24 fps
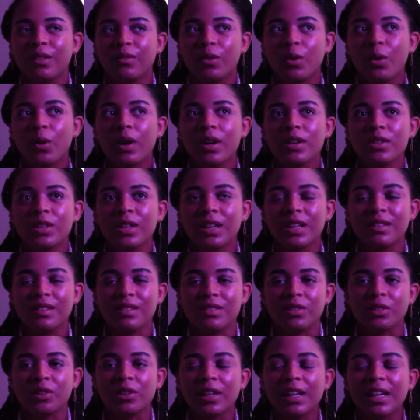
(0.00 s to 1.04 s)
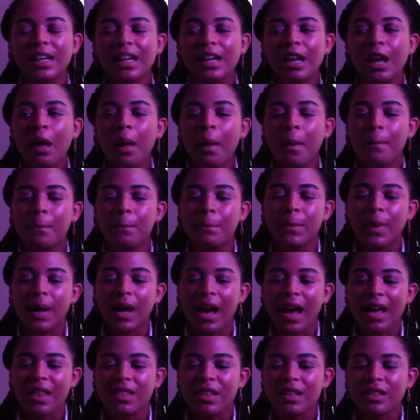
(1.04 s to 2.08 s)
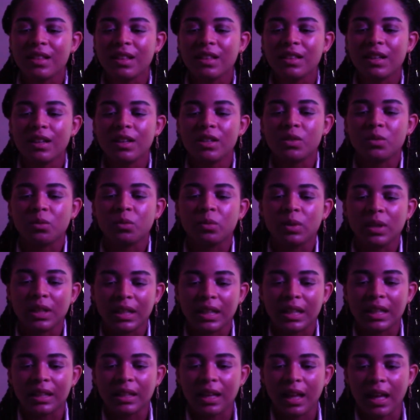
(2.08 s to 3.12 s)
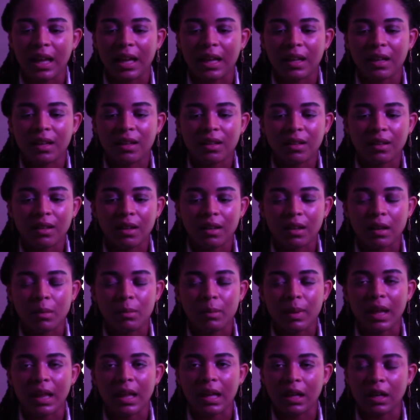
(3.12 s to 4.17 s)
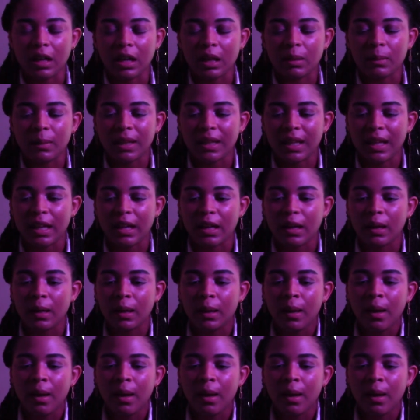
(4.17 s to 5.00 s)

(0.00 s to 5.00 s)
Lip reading: Of course, you can disagree, but I think that there's really like a compelling argument there.